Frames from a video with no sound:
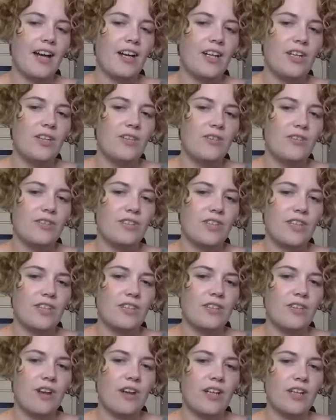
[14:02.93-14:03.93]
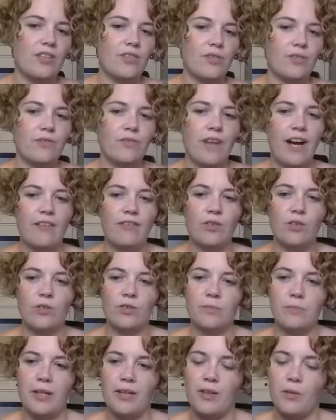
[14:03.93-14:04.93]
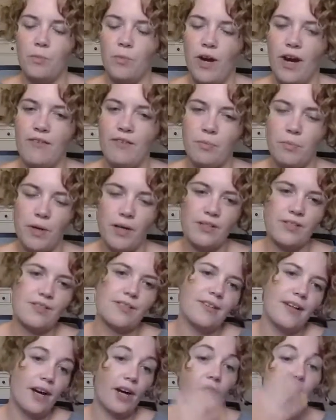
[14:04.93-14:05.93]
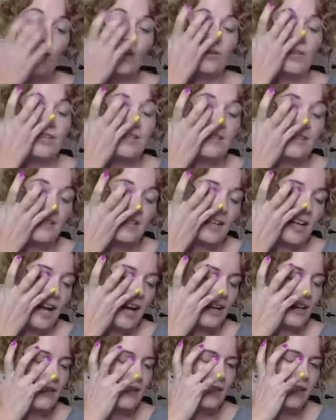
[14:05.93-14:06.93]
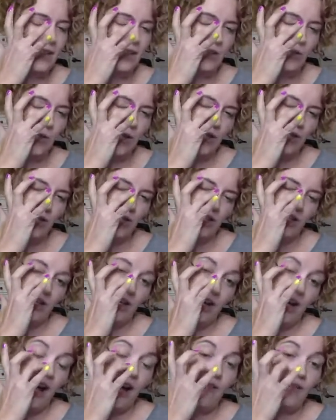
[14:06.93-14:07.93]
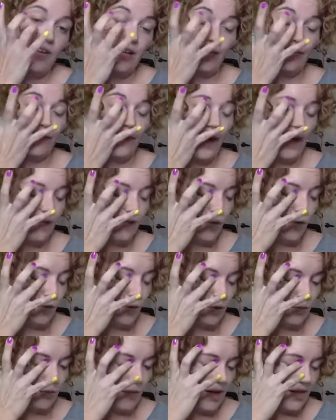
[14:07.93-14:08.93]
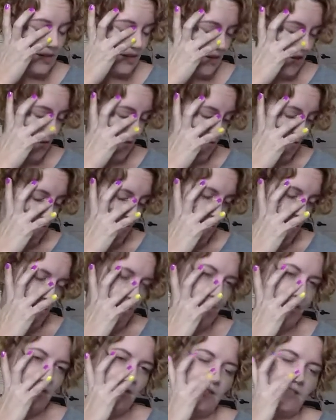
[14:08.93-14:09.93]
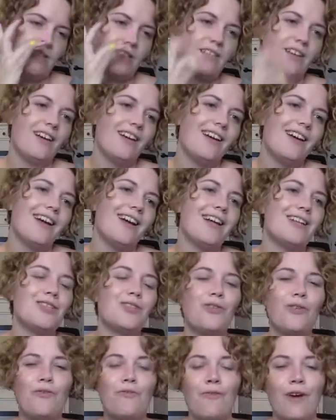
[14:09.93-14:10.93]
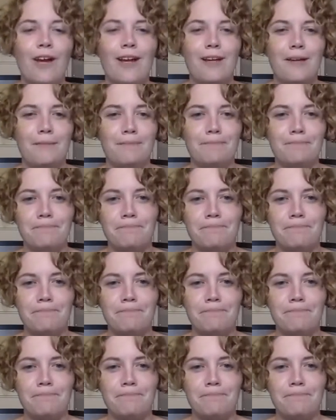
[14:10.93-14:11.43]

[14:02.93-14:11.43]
do you suggest talking to a 5-year-old about their private parts? Oh, this is an excellent question. Having a 5-year-old myself, it's so funny